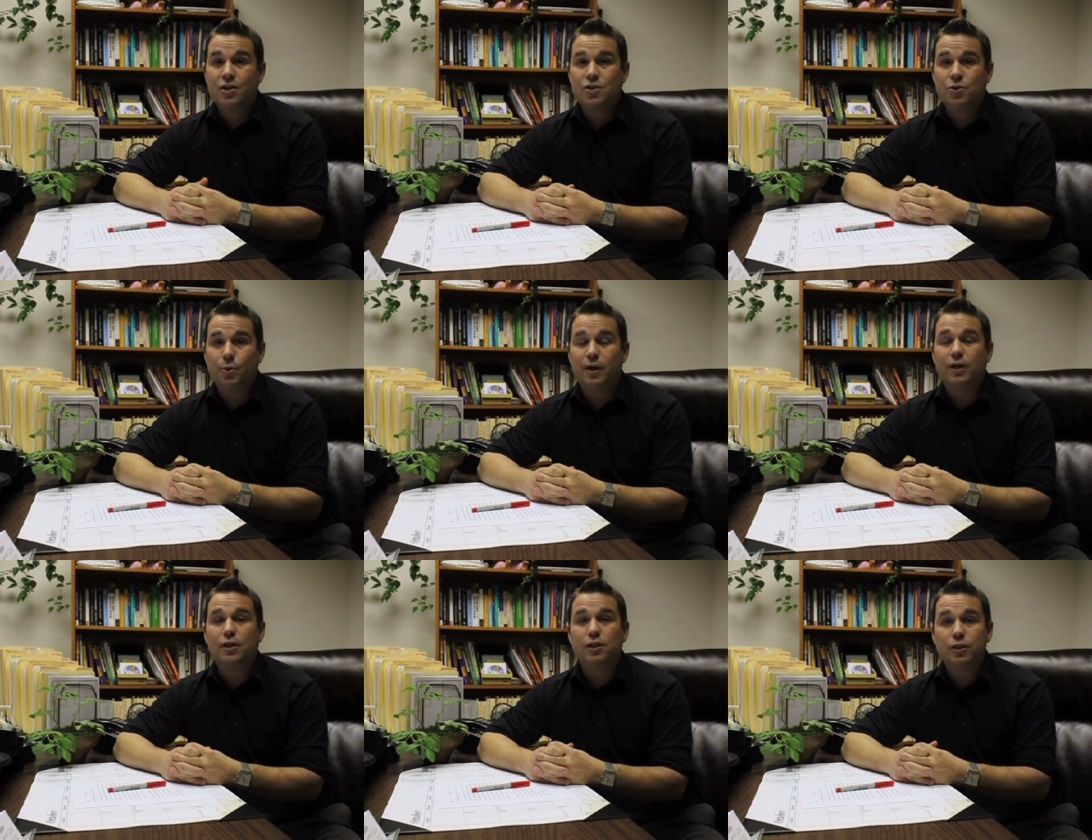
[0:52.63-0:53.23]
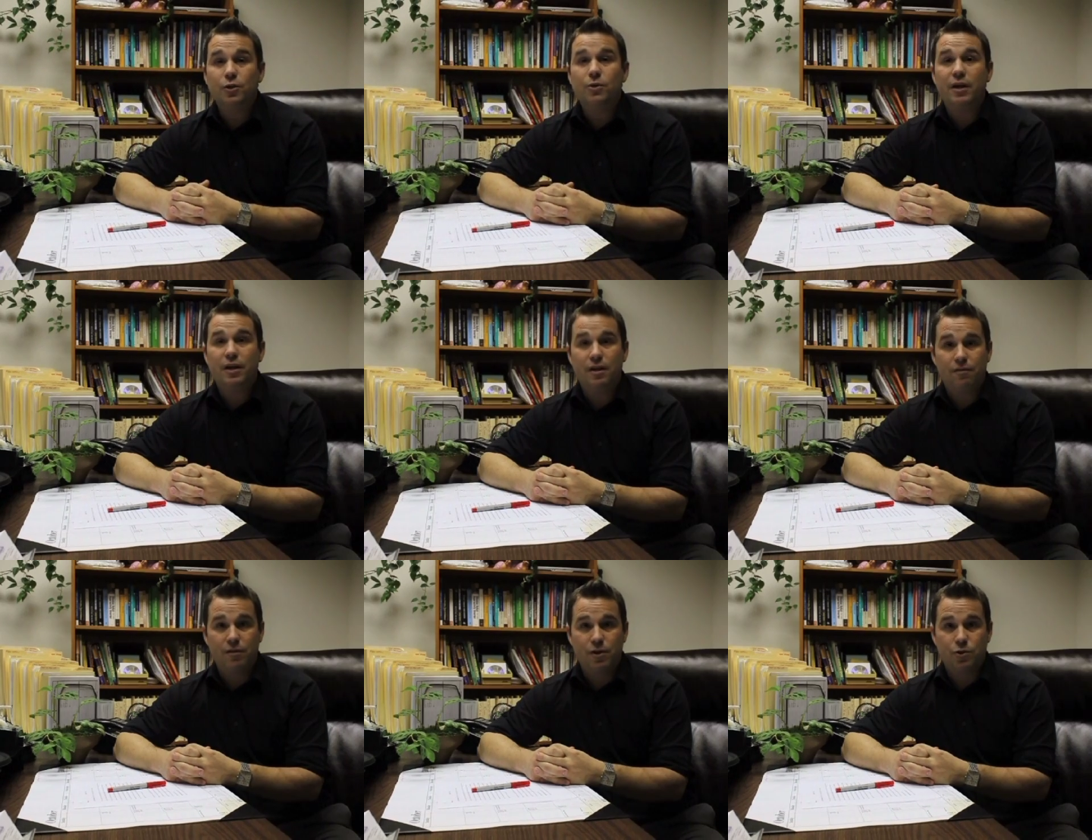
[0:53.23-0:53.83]
to include
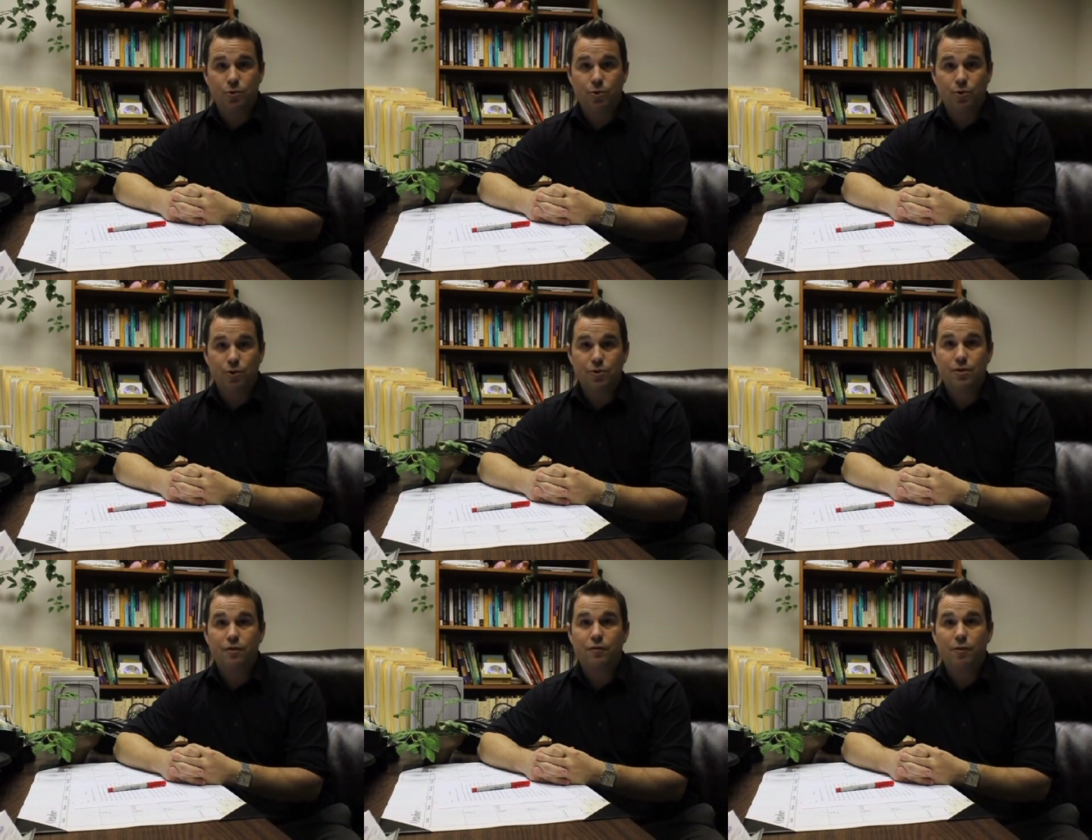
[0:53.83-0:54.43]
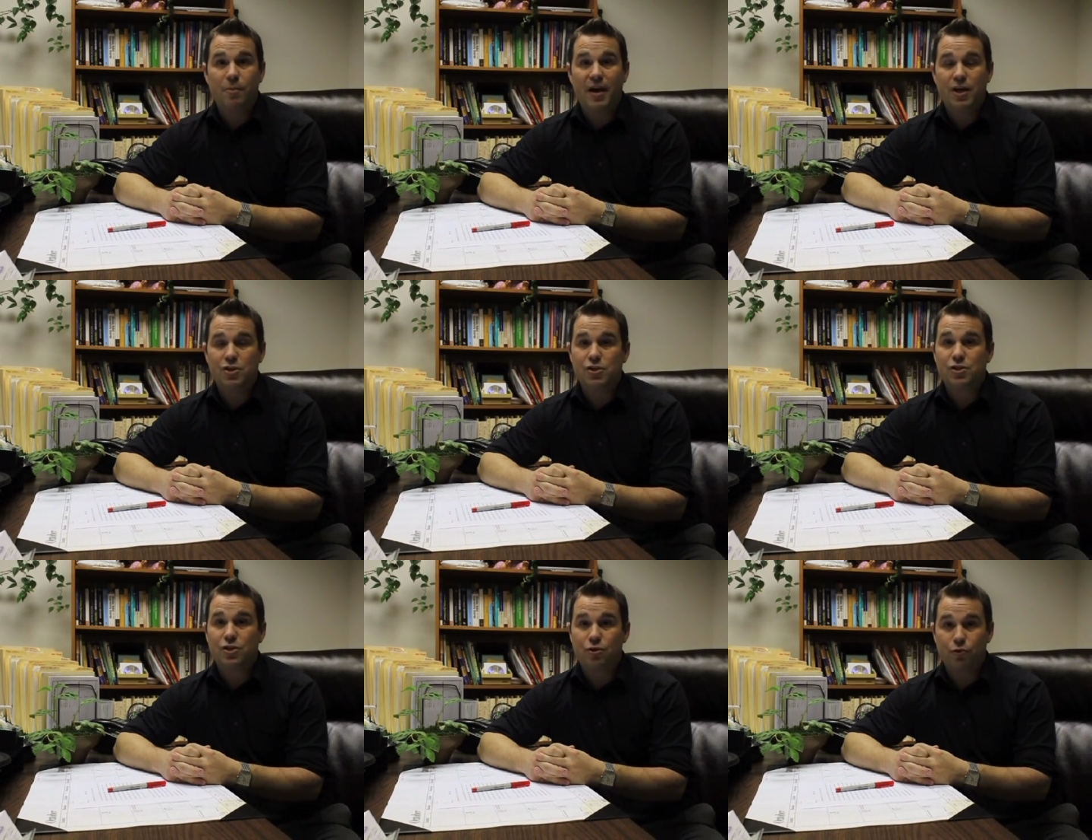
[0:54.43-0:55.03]
individuals from
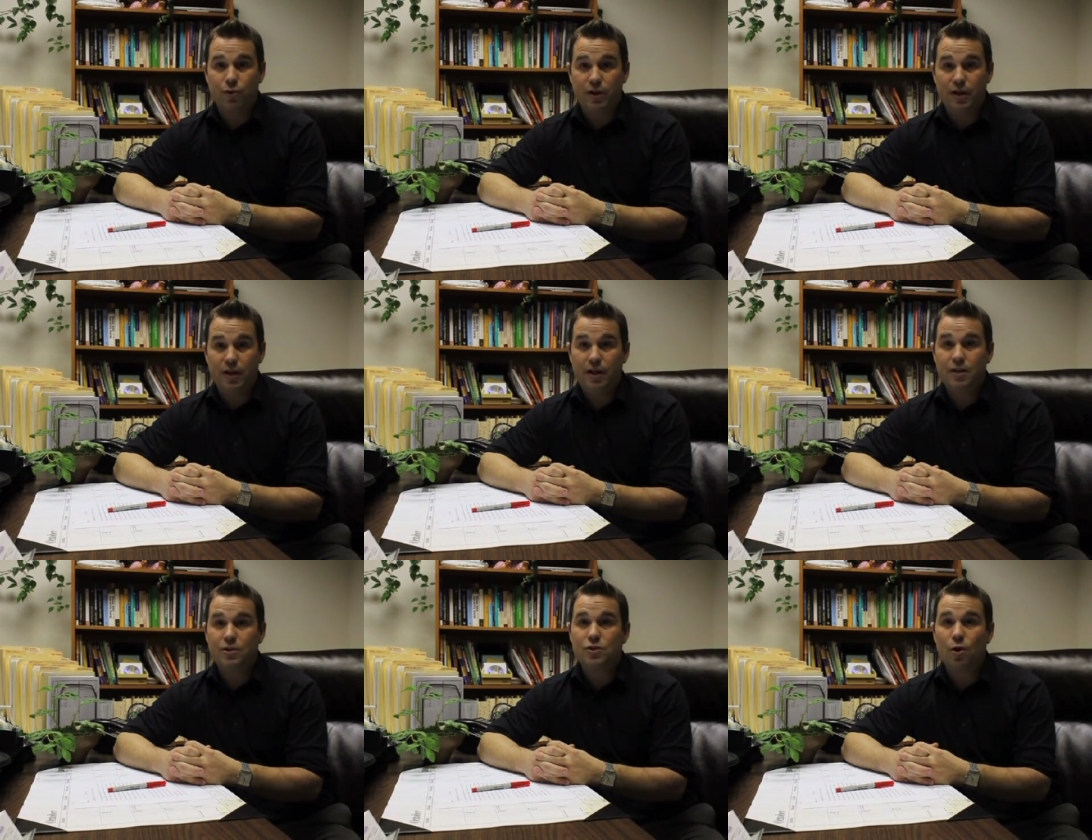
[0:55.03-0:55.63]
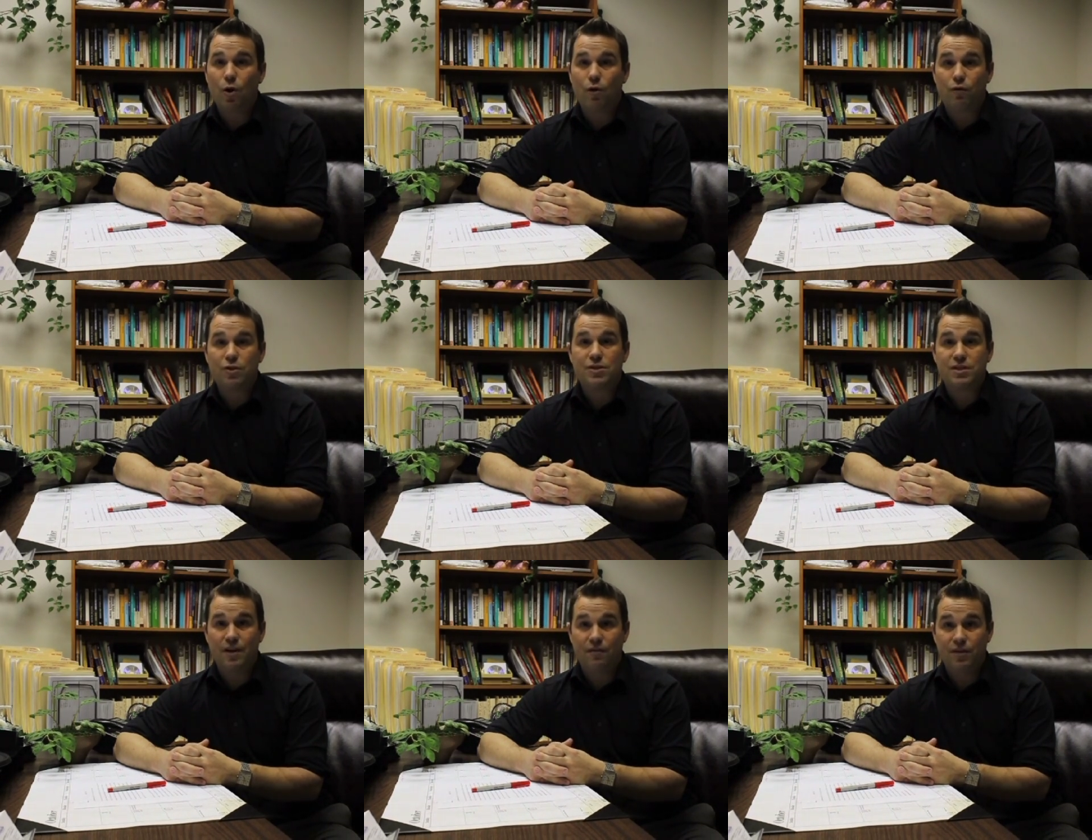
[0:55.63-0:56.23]
ages 3 to over
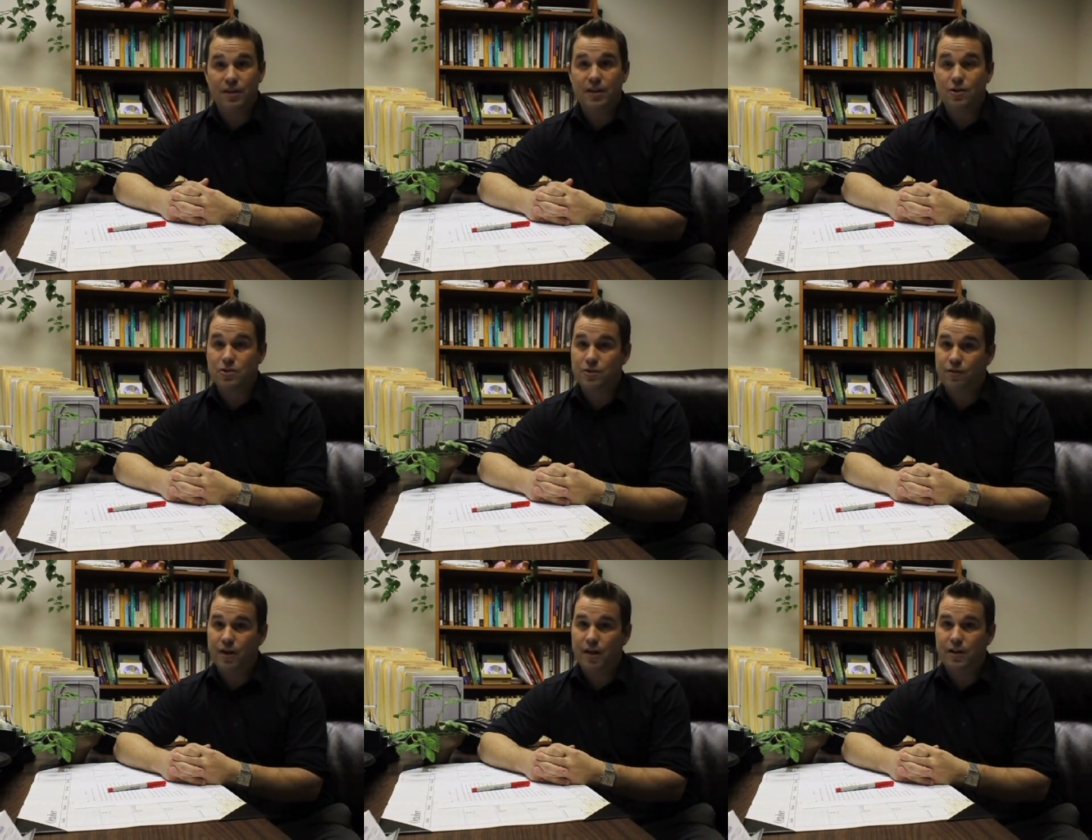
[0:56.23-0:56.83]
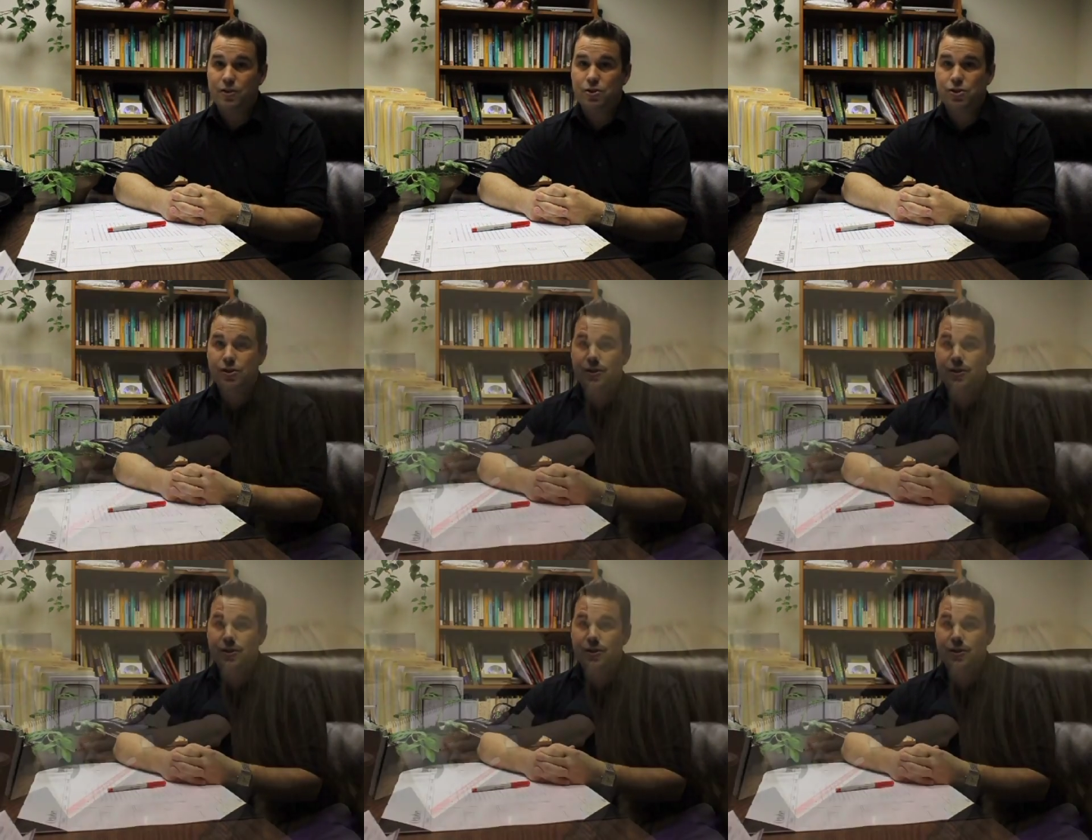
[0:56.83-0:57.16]
70 years of age.